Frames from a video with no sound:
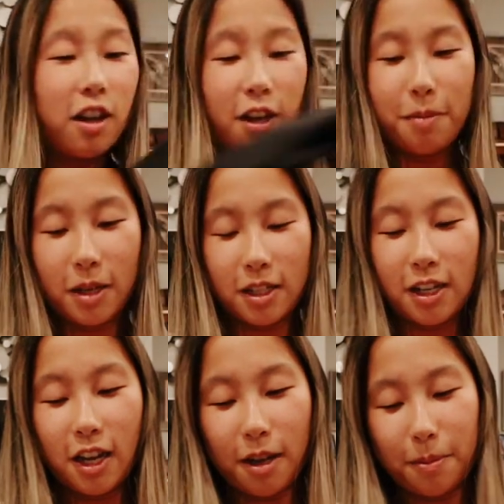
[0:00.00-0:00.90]
I picked
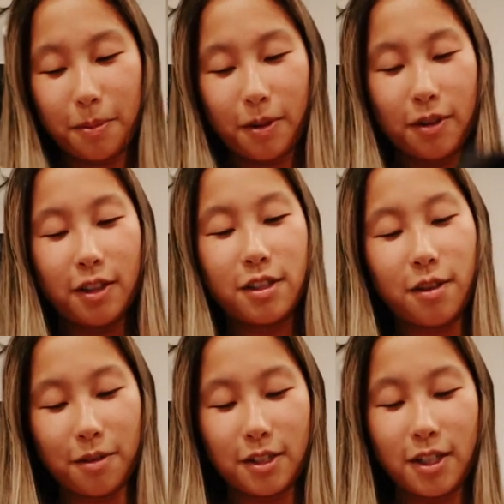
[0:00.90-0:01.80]
up this
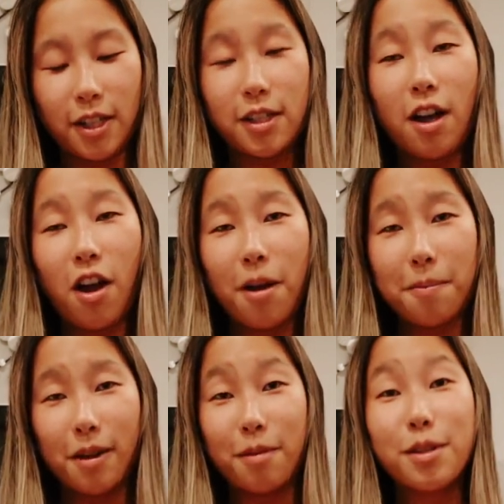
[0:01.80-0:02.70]
Aritzia
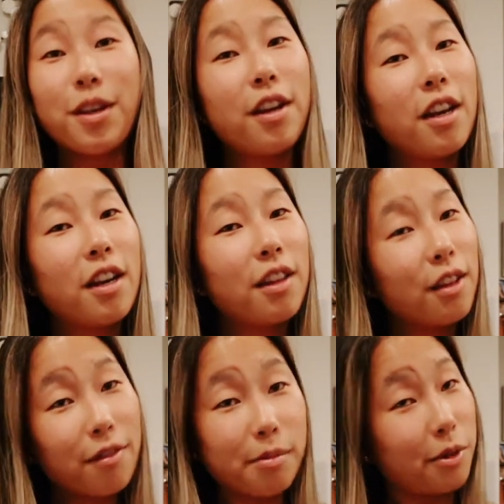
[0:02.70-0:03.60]
top. I wasn't gonna get
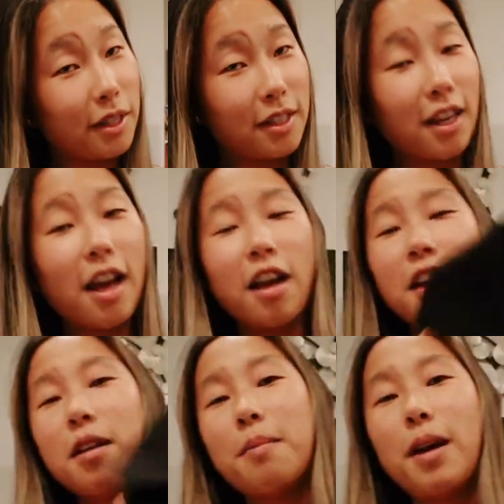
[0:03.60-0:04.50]
anything from Aritzia,
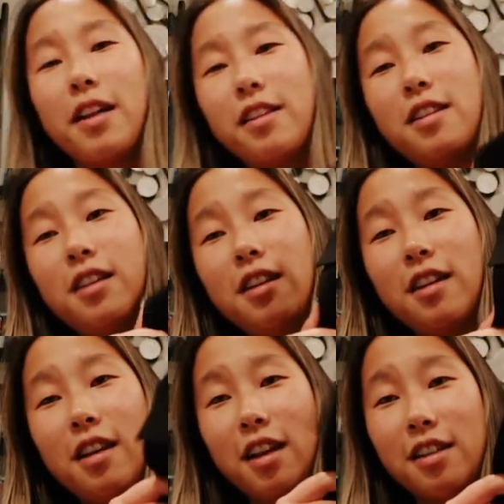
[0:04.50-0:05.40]
but
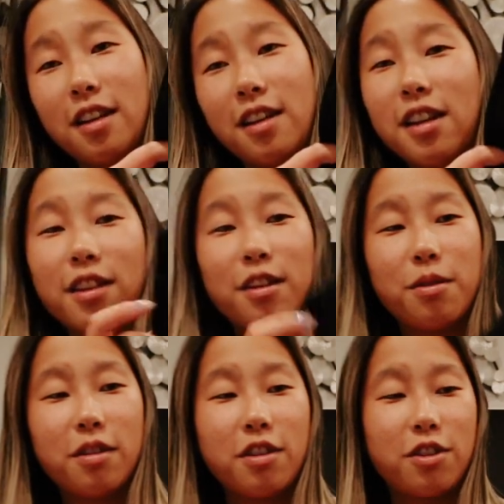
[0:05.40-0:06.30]
I decided to get this
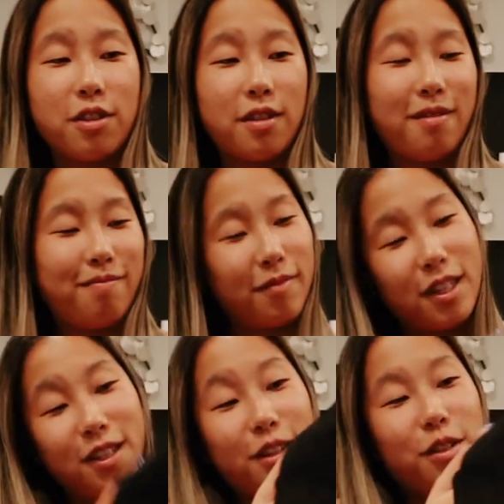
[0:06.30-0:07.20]
one just
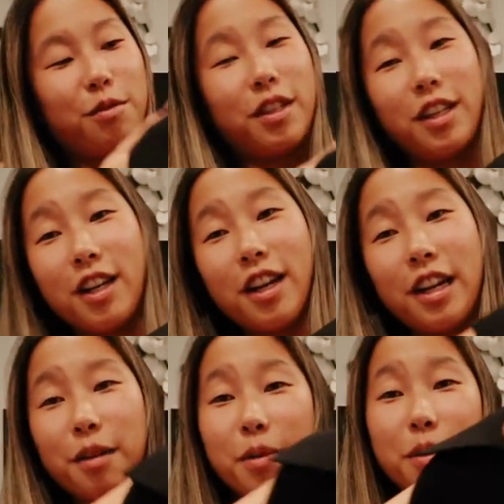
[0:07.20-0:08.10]
because it looked really good. I
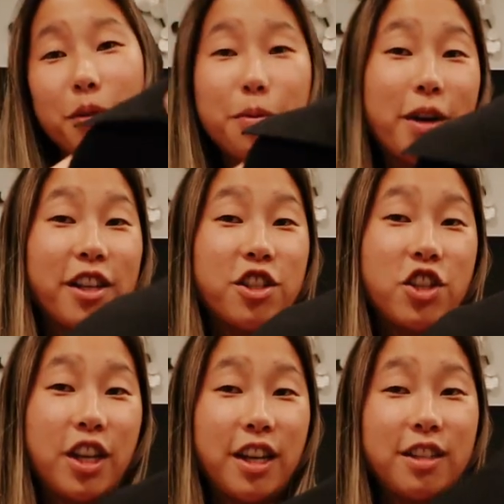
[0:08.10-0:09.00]
could wear it with white
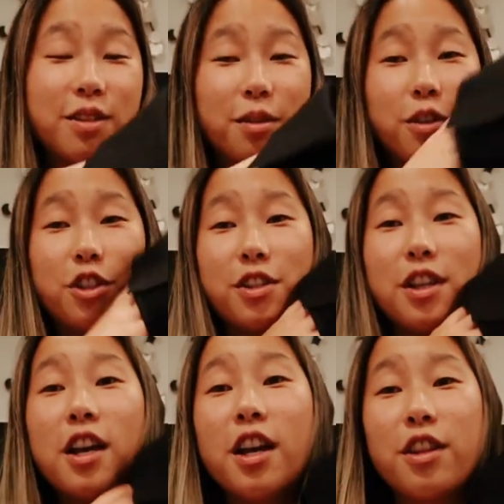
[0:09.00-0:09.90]
jeans or just
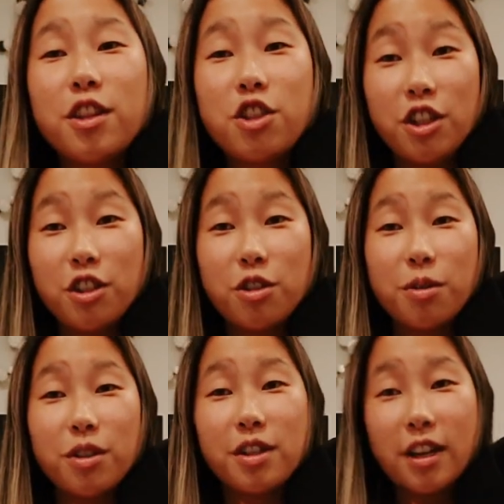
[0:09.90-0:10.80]
the jean
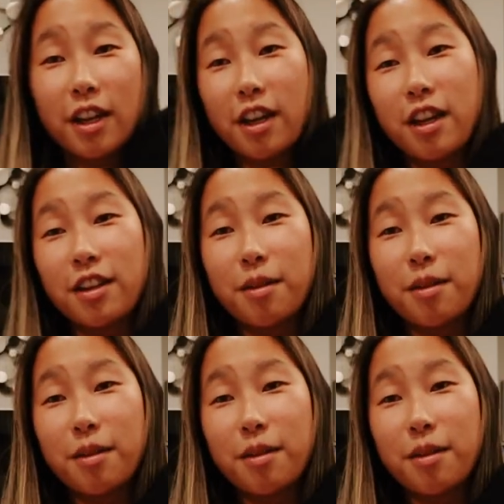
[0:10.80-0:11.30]
shorts that I got